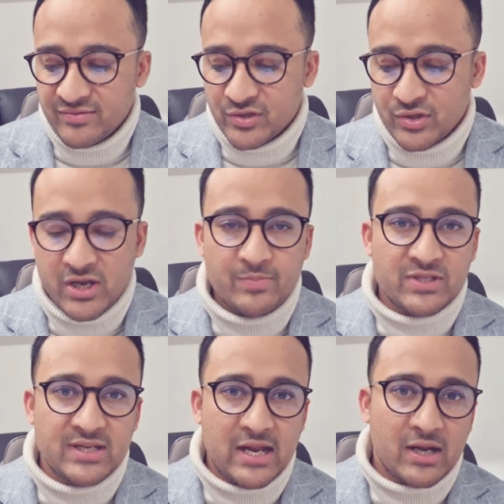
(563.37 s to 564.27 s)
So
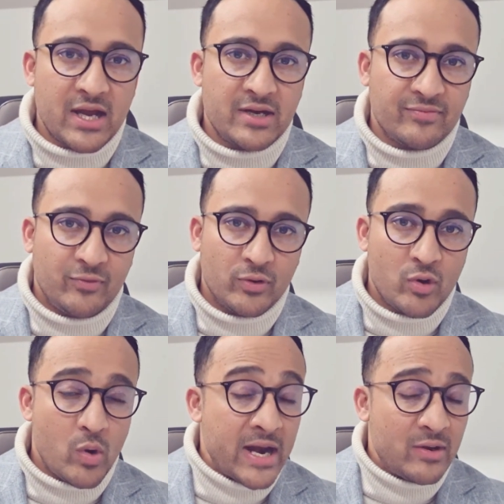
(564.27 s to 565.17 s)
30% allocated for
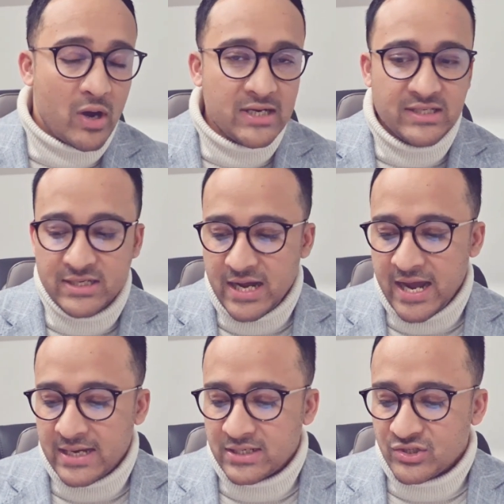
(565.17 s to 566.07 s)
190
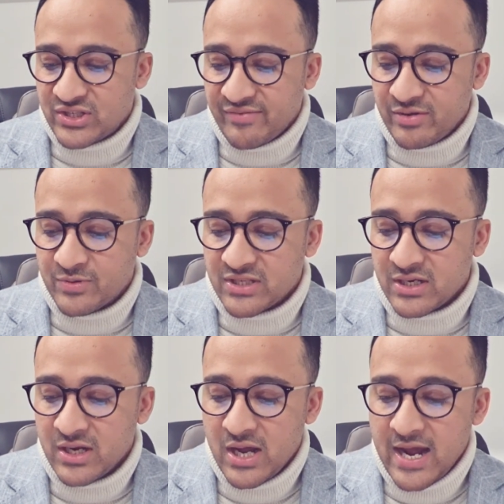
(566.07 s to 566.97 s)
and 70%